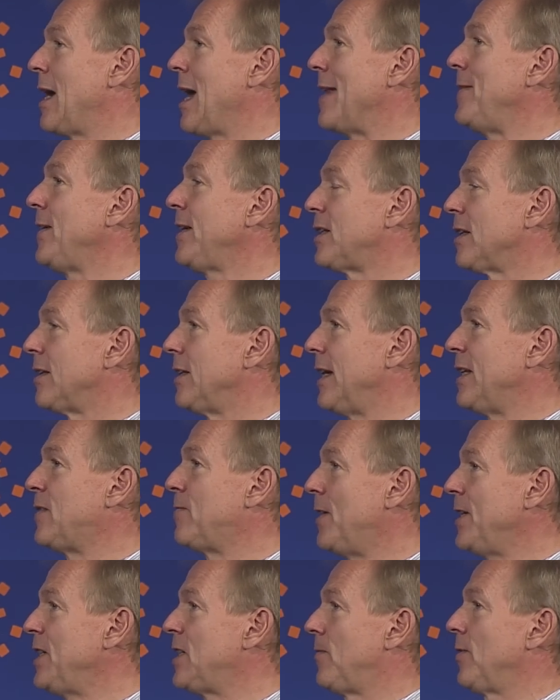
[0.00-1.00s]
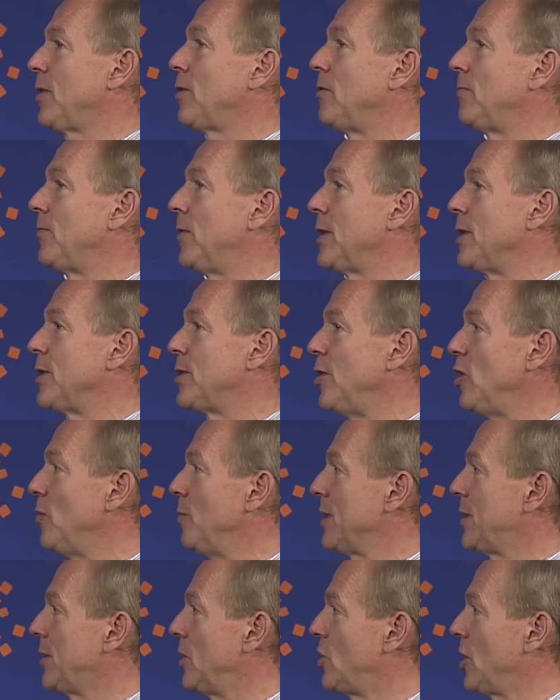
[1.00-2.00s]
think it's very difficult for
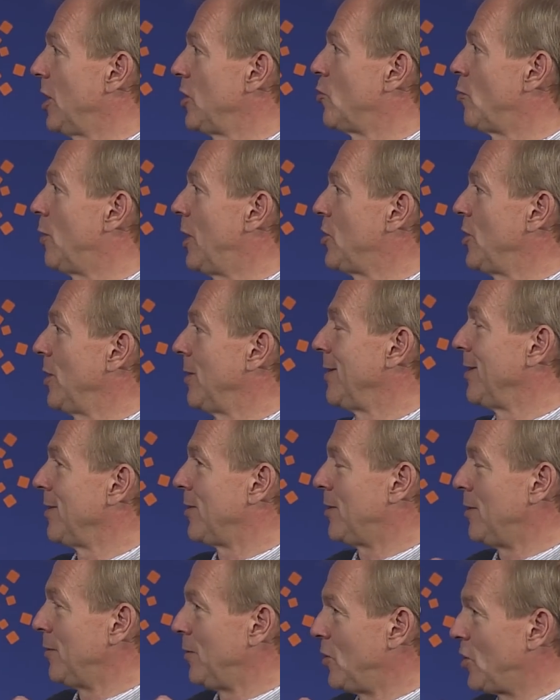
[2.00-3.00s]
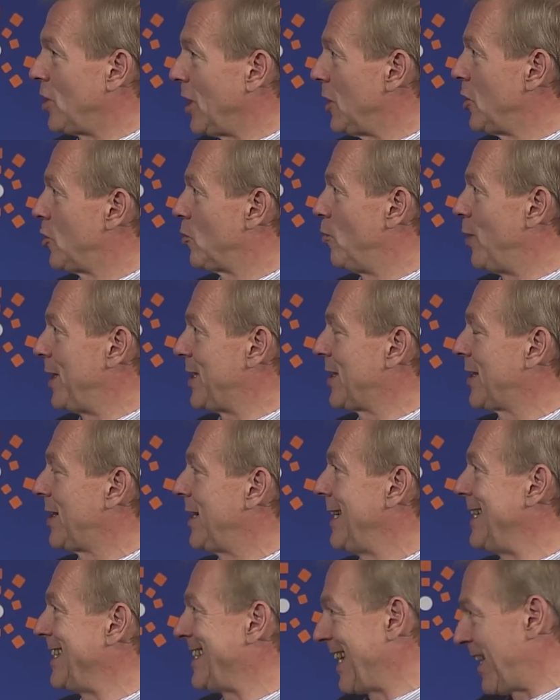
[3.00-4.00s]
consumers to judge risk
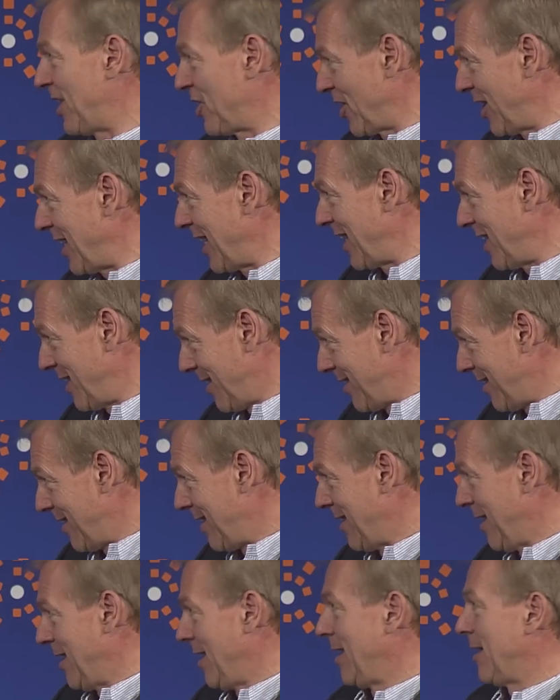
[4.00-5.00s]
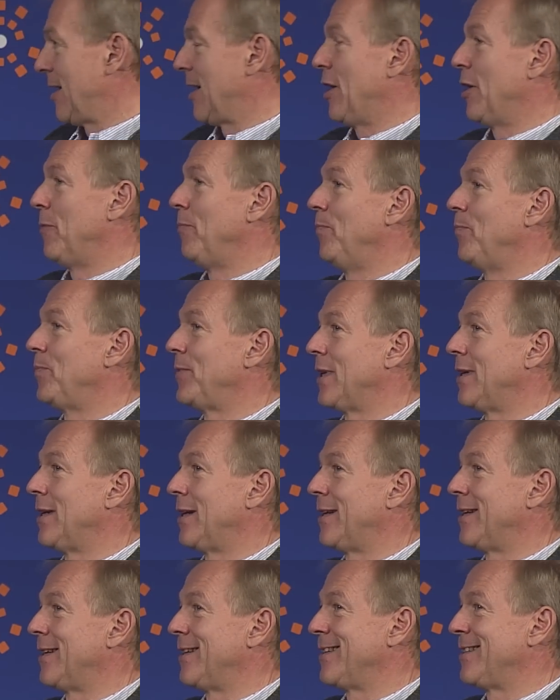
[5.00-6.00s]
intelligently.
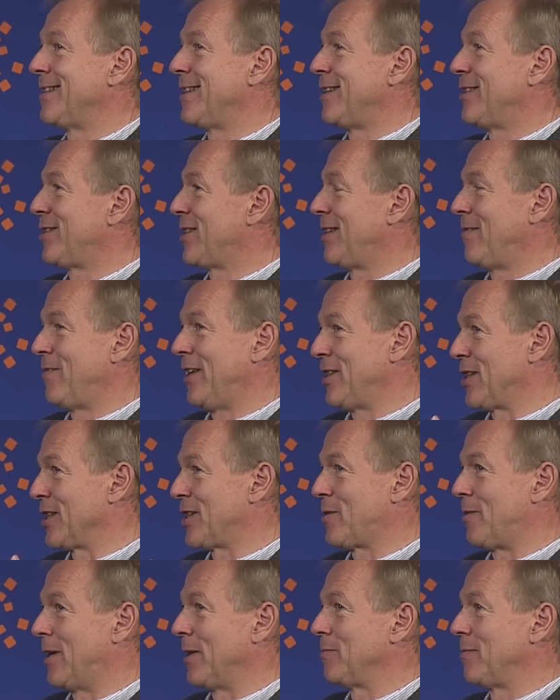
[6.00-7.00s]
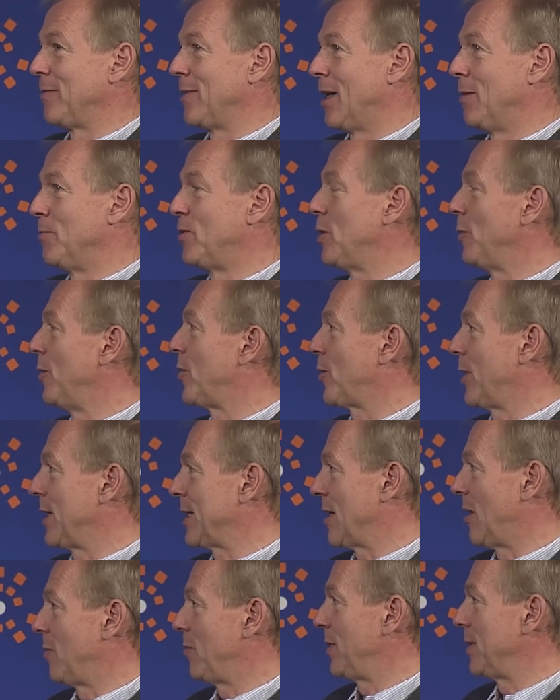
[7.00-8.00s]
If I can just throw out on two or three
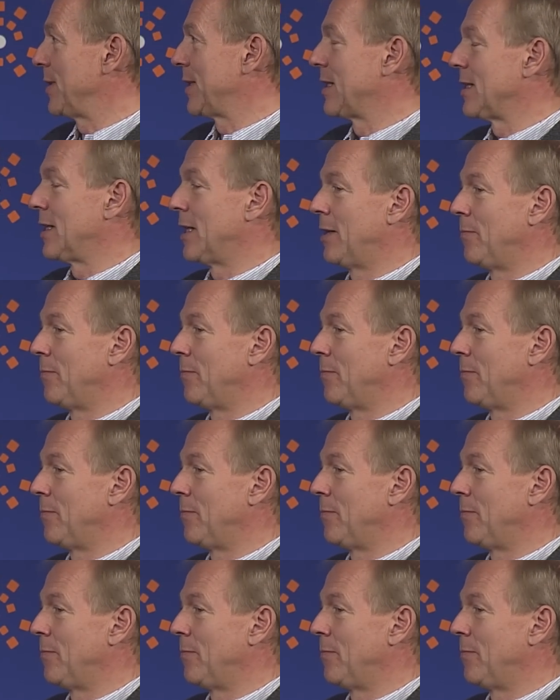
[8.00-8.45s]
examples.